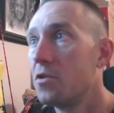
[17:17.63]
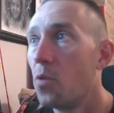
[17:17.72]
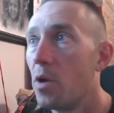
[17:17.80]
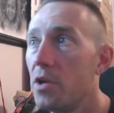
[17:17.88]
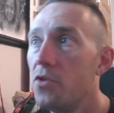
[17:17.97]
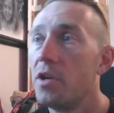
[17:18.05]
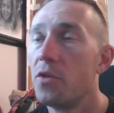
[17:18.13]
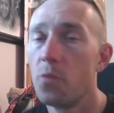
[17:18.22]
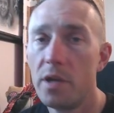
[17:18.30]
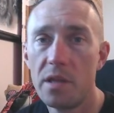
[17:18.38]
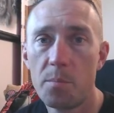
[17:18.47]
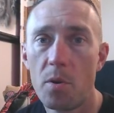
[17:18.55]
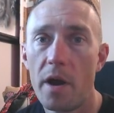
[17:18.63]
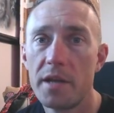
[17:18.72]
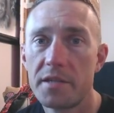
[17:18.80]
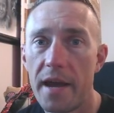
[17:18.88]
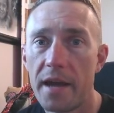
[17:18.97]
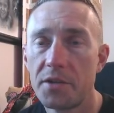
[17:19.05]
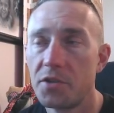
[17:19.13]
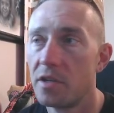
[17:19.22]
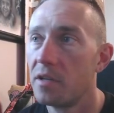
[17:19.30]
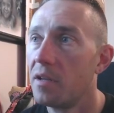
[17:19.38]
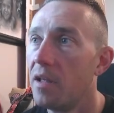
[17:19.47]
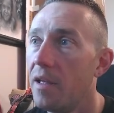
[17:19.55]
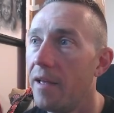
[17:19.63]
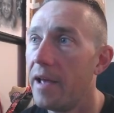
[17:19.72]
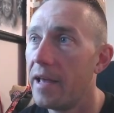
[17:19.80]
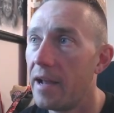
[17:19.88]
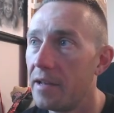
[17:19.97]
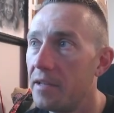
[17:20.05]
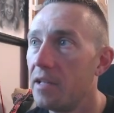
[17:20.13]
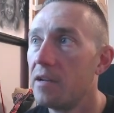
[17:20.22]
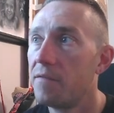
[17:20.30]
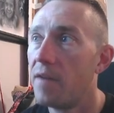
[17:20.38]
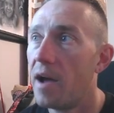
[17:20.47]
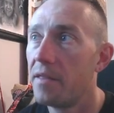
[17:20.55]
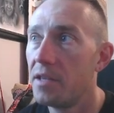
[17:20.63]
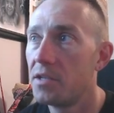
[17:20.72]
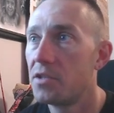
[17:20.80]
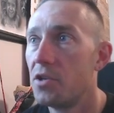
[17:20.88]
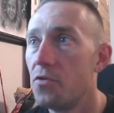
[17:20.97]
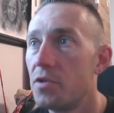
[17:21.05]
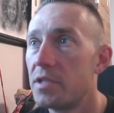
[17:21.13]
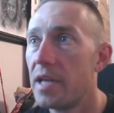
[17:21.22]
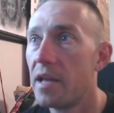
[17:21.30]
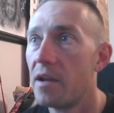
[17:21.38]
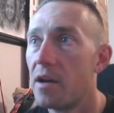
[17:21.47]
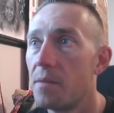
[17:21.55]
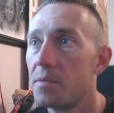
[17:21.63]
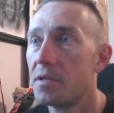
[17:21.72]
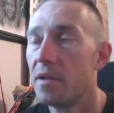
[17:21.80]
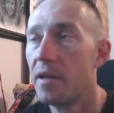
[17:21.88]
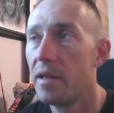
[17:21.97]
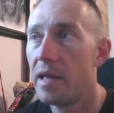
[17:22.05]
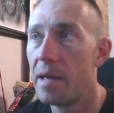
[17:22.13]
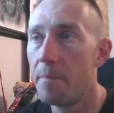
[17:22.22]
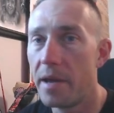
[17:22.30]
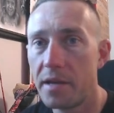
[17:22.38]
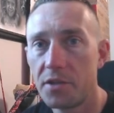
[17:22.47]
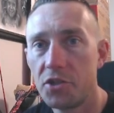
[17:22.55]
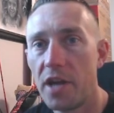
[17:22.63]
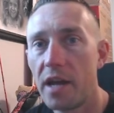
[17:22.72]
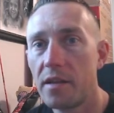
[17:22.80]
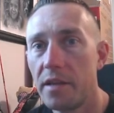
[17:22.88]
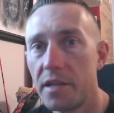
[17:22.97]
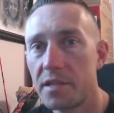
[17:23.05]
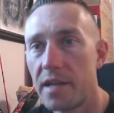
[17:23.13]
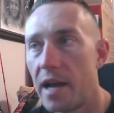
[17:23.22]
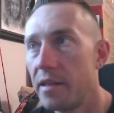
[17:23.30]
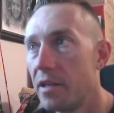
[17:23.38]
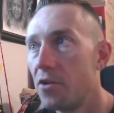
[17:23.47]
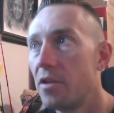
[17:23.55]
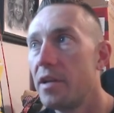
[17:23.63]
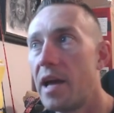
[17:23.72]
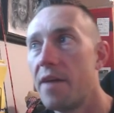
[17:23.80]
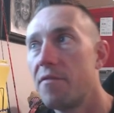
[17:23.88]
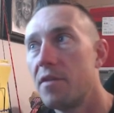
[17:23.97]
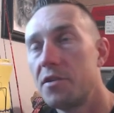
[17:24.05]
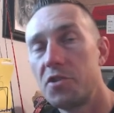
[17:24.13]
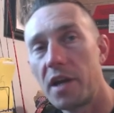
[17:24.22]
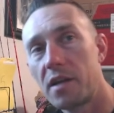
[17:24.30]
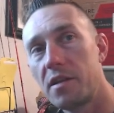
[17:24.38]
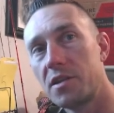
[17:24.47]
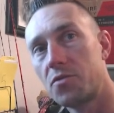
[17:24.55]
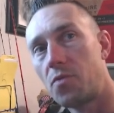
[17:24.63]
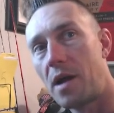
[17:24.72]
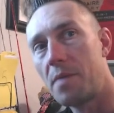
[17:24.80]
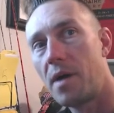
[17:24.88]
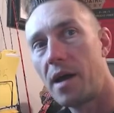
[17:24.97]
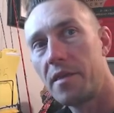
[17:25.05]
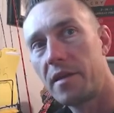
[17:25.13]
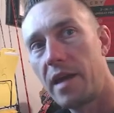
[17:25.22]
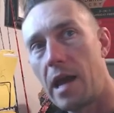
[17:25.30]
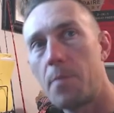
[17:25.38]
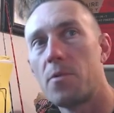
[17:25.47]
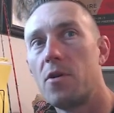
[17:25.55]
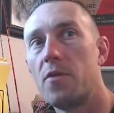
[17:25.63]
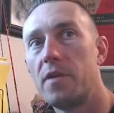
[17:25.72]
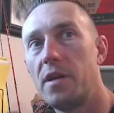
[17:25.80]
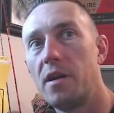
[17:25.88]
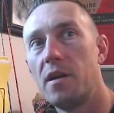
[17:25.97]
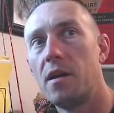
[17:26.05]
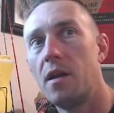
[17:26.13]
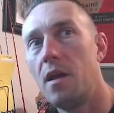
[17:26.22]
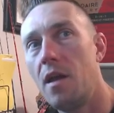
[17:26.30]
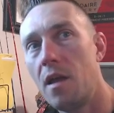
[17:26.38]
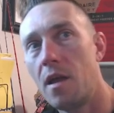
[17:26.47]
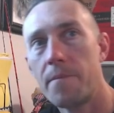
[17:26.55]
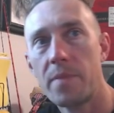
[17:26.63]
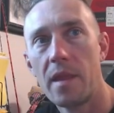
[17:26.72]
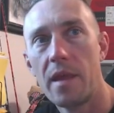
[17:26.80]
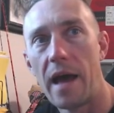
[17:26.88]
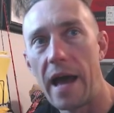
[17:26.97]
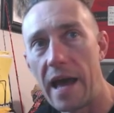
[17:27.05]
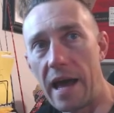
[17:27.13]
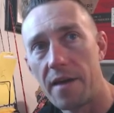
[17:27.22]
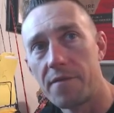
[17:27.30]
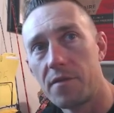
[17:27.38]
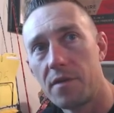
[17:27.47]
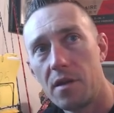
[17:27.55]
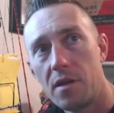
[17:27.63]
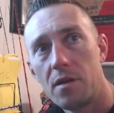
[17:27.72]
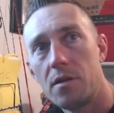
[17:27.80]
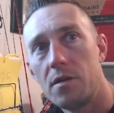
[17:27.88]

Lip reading: to where you can read the price action and identify these 2 setups and make a checklist. I literally have a checklist right behind the camera over here. I have